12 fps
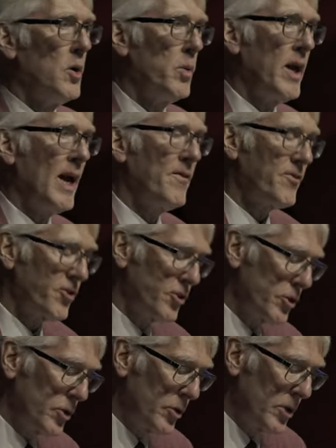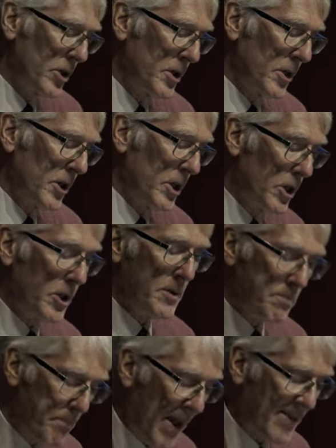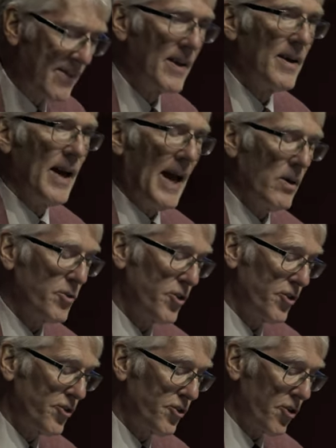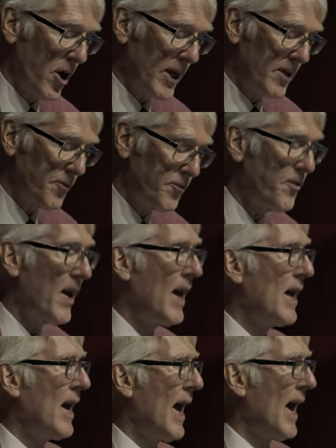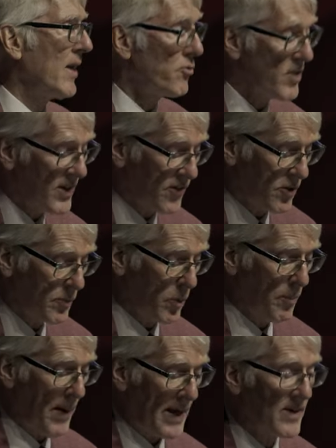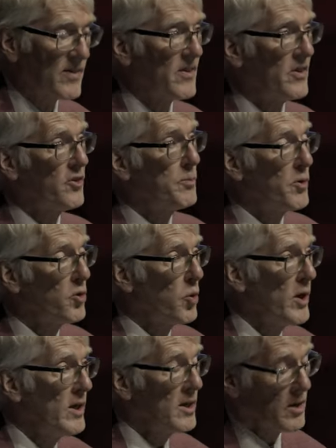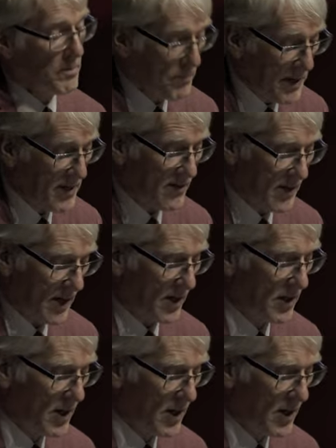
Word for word: we have to learn better how to strike fair and reasonable balances between competing